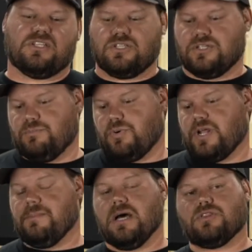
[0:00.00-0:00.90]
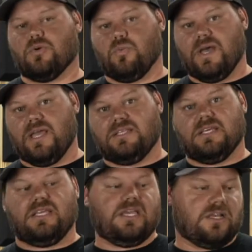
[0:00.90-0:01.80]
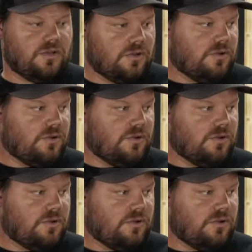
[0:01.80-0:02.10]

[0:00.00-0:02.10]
to bring about the way to get